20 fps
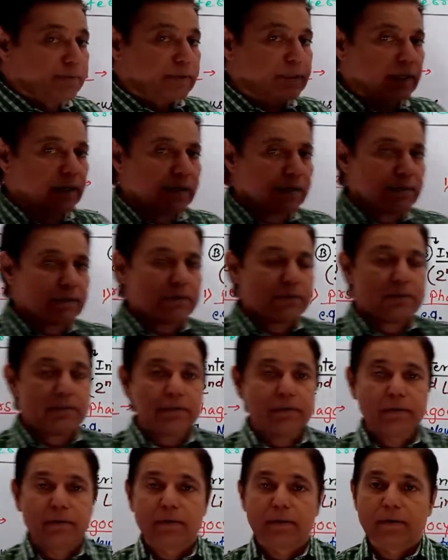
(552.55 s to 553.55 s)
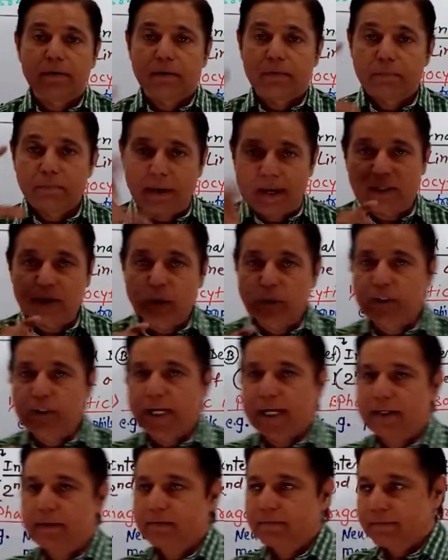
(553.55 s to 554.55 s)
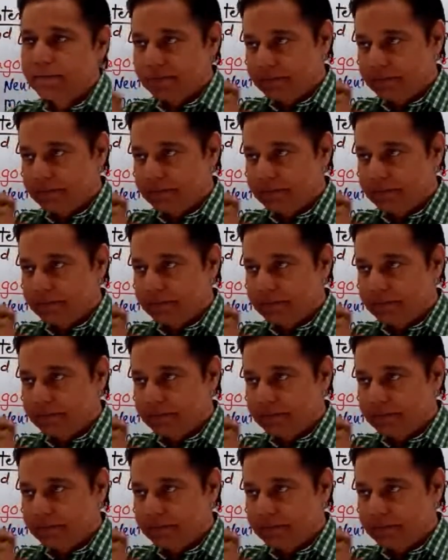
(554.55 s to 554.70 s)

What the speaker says: the pathogen